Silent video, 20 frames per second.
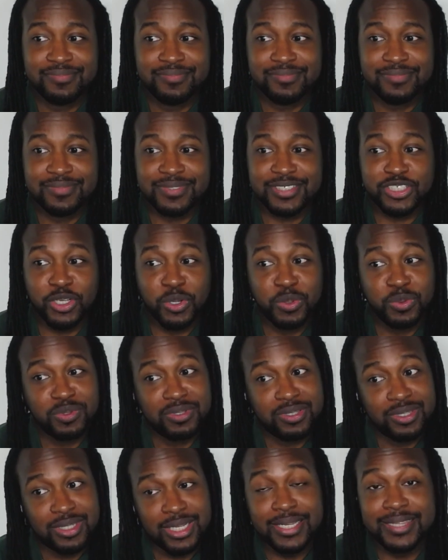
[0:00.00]
So
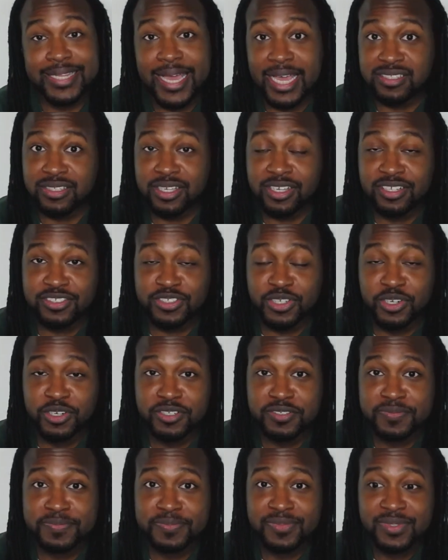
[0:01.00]
that's a
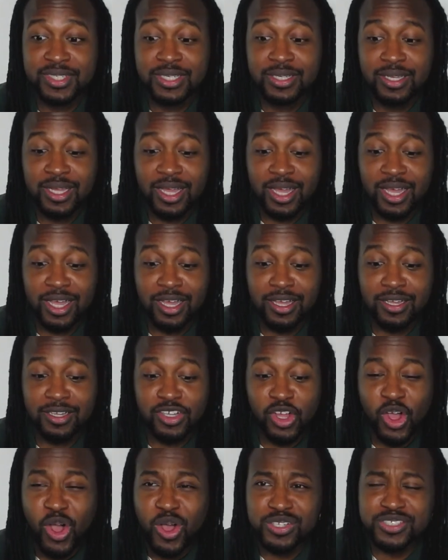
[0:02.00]
concern.
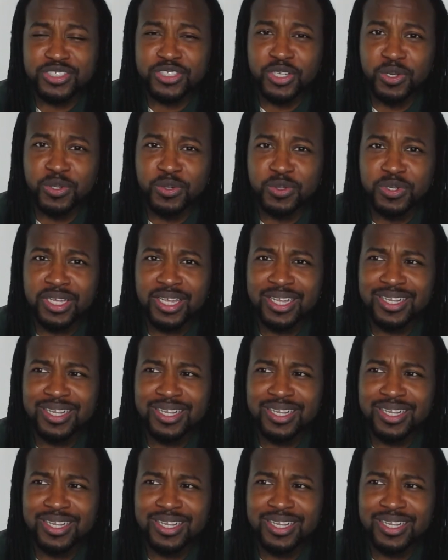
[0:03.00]
Also,